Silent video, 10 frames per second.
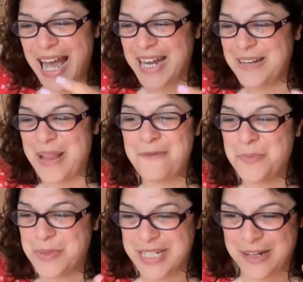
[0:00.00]
And
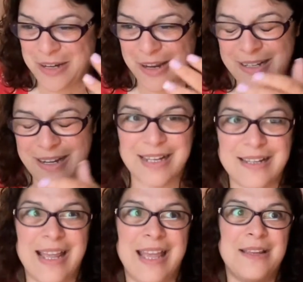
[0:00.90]
everybody who knows, like,
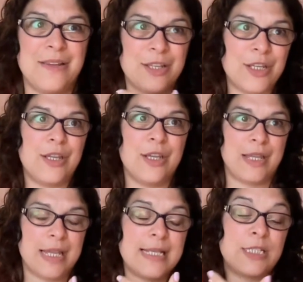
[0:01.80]

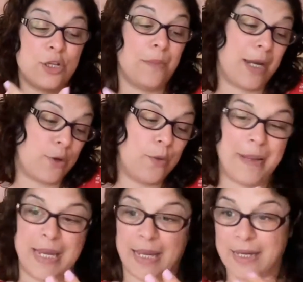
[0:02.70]
it's to my core being.